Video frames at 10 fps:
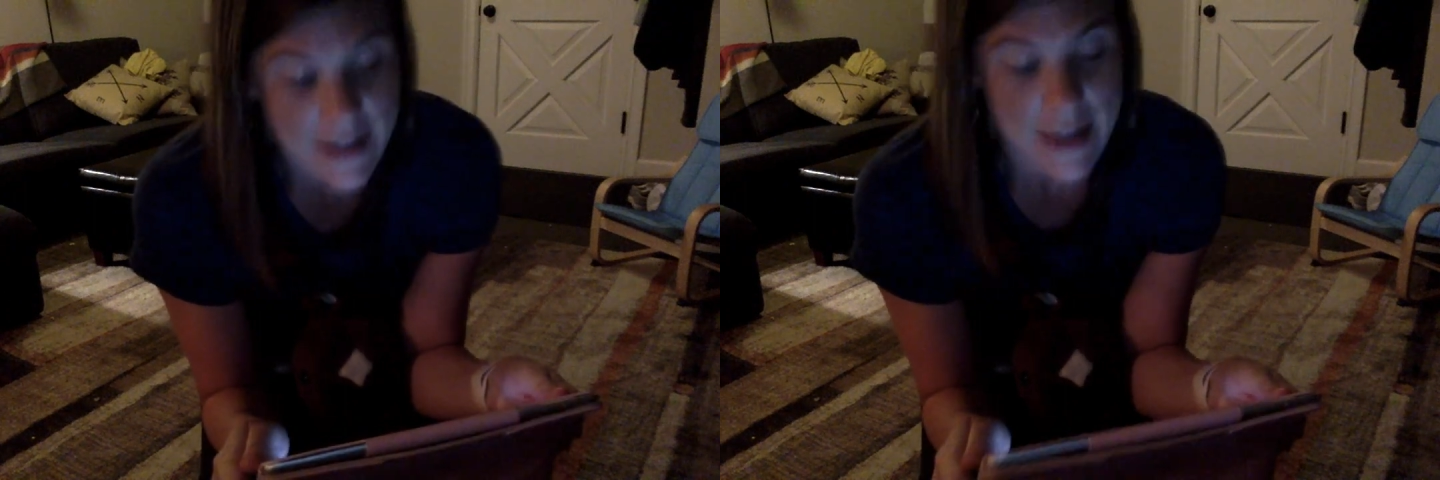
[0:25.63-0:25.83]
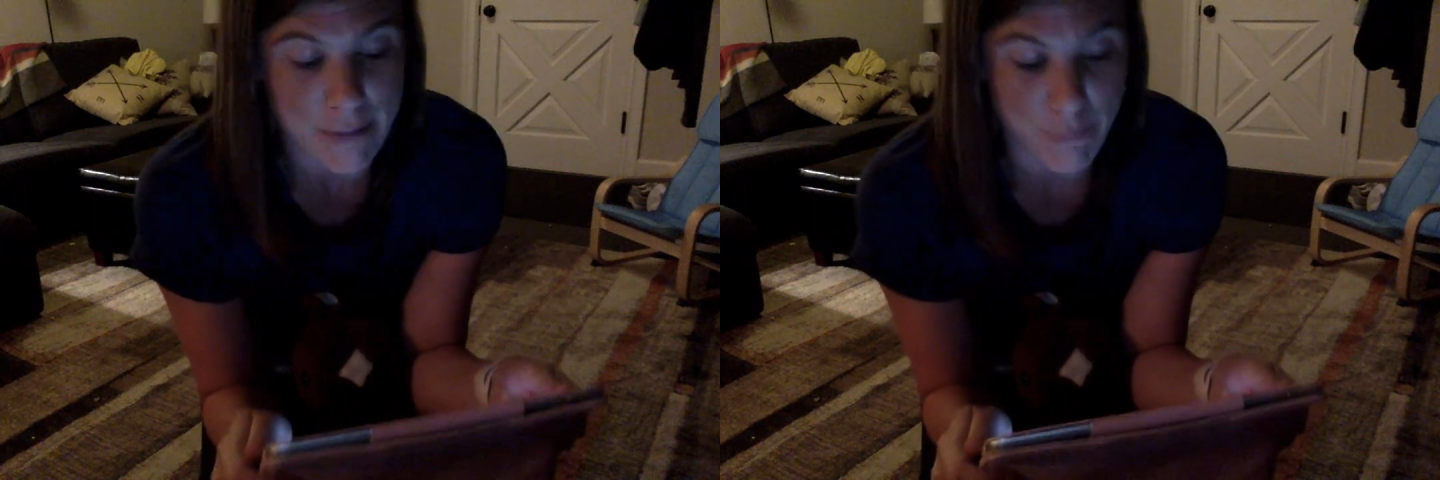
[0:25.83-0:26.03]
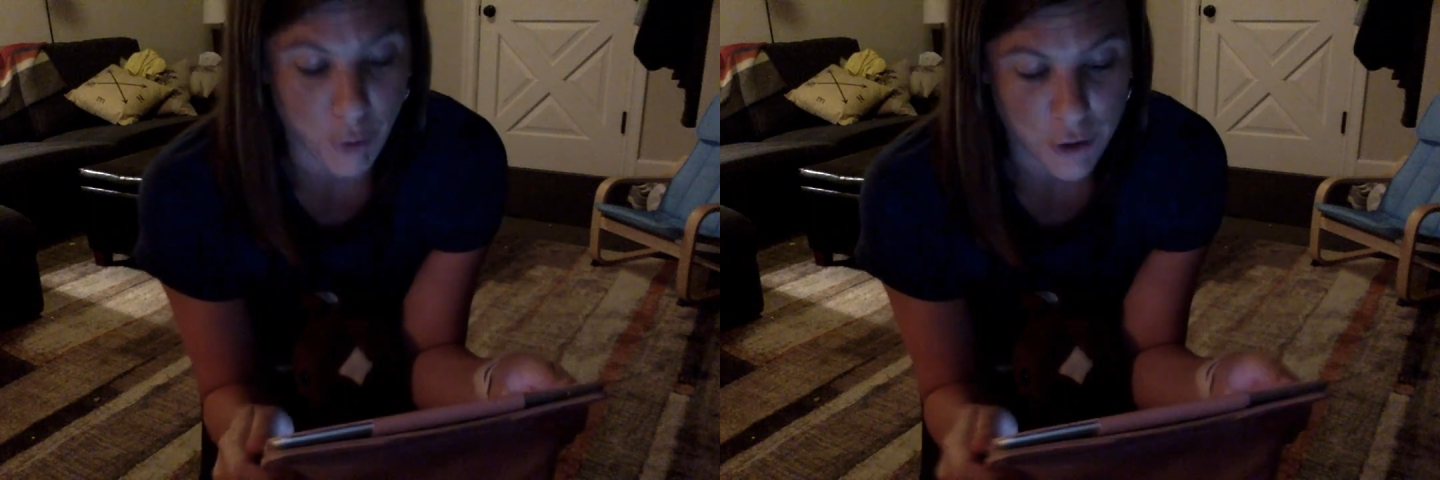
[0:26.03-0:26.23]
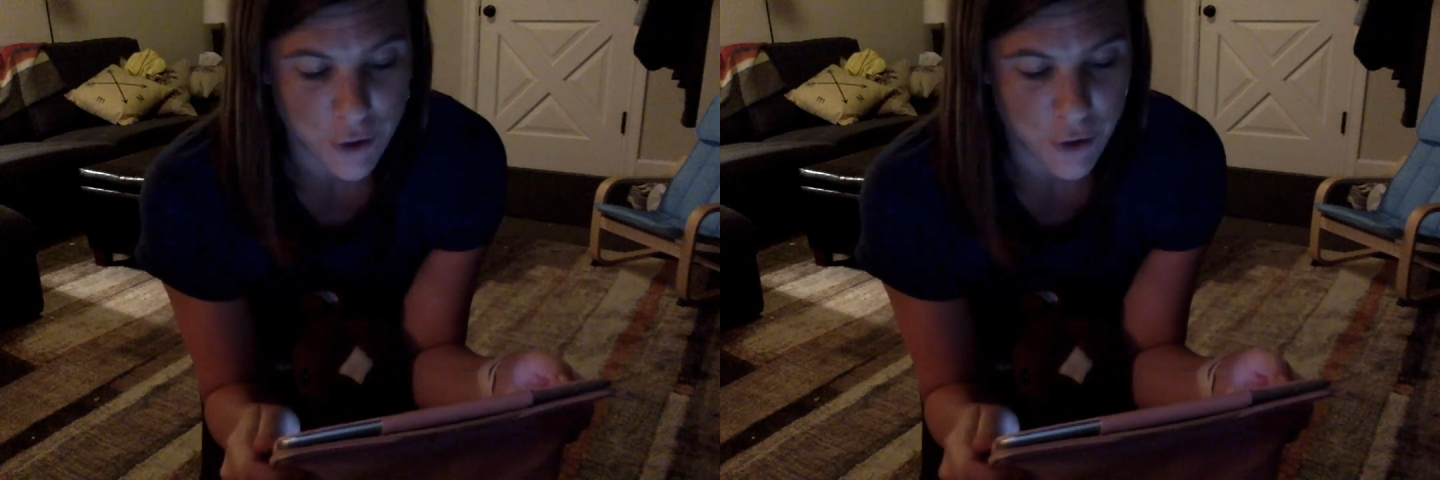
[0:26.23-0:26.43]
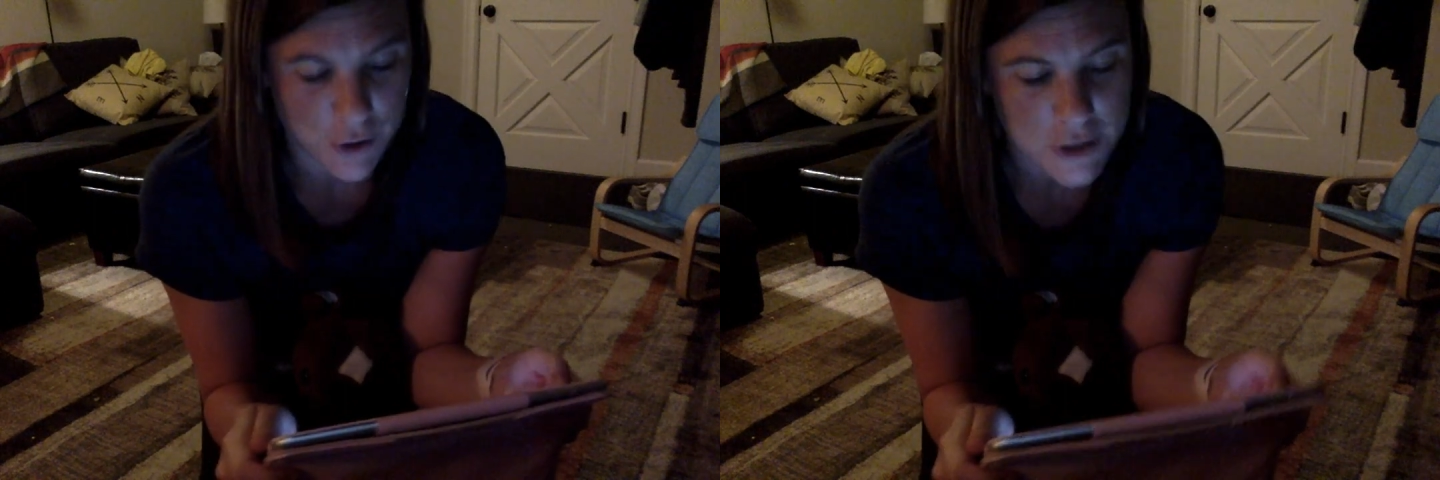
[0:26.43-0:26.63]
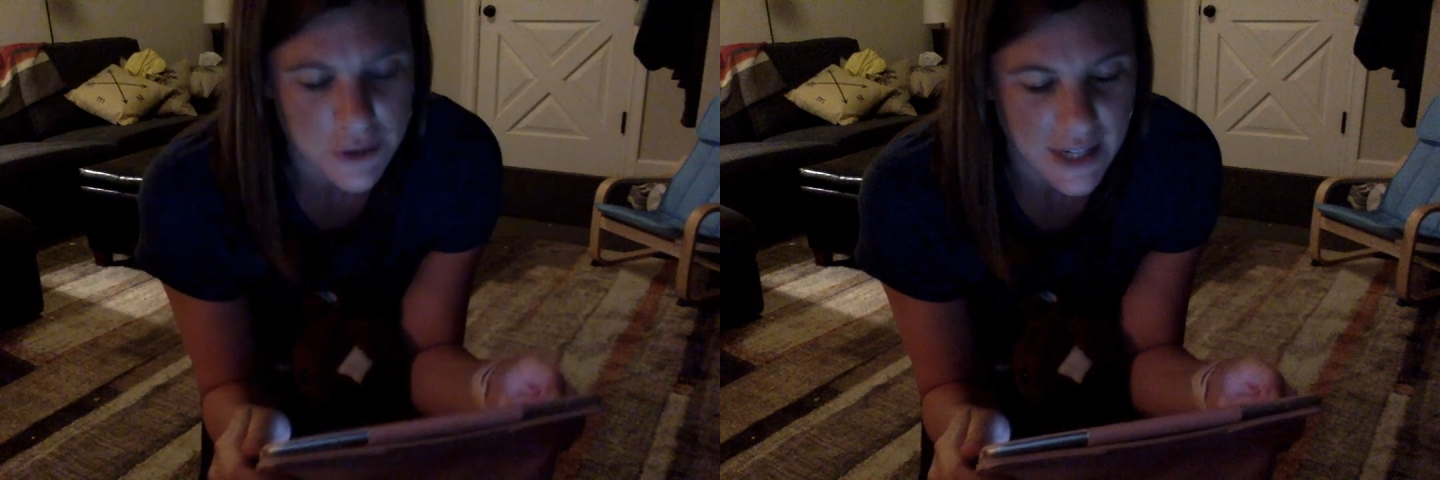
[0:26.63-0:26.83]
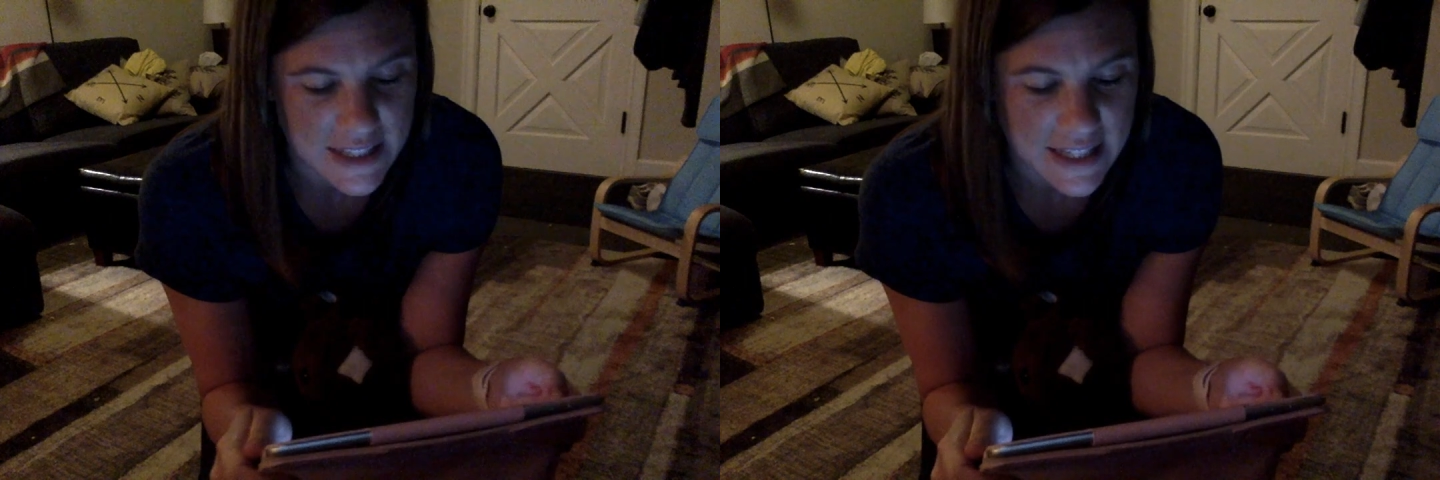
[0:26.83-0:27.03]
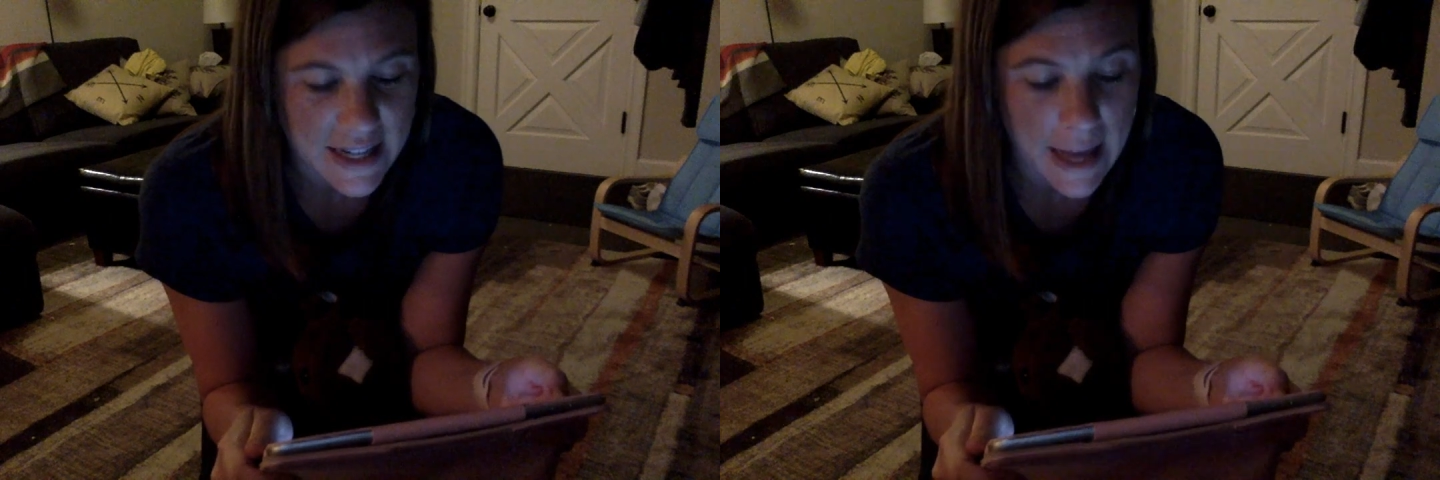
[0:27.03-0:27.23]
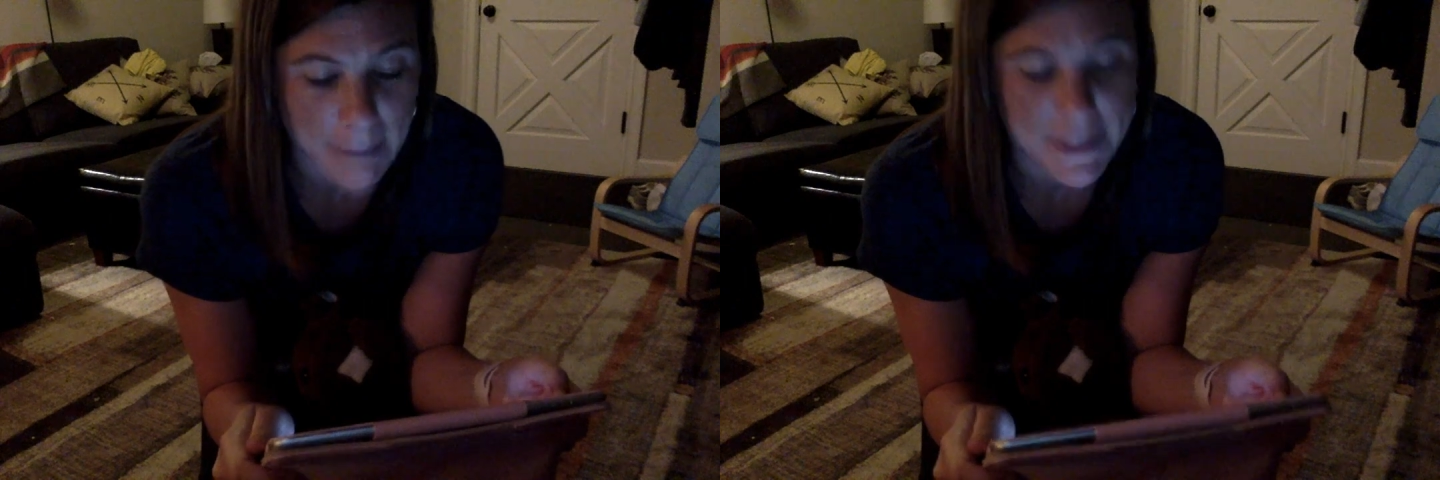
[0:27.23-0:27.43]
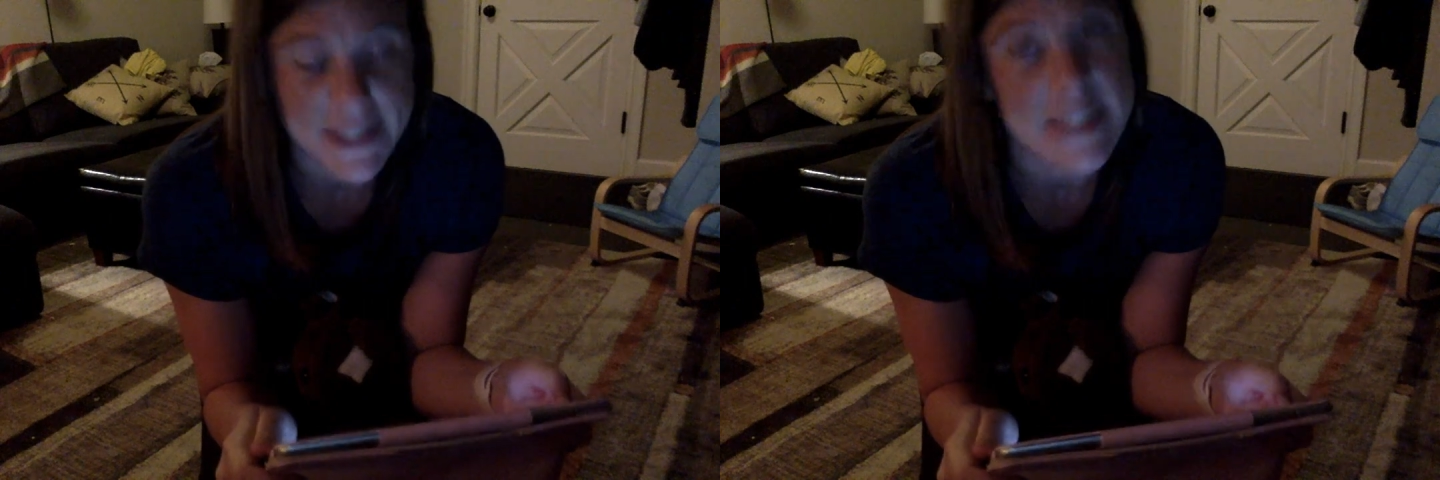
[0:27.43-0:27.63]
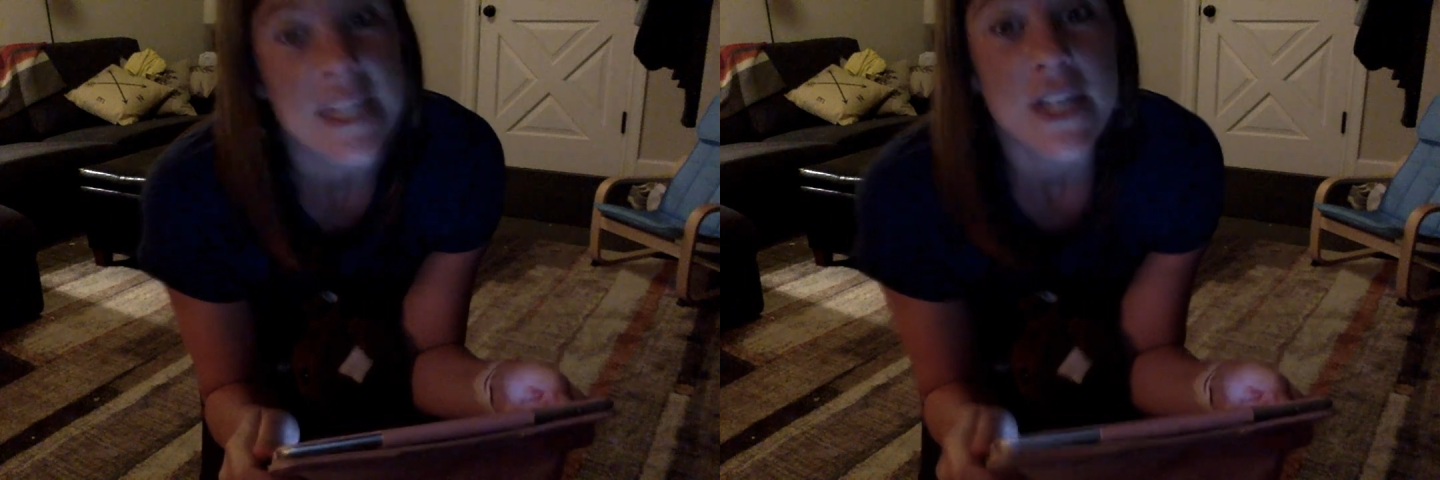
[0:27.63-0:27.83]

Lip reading: important horse ride that happened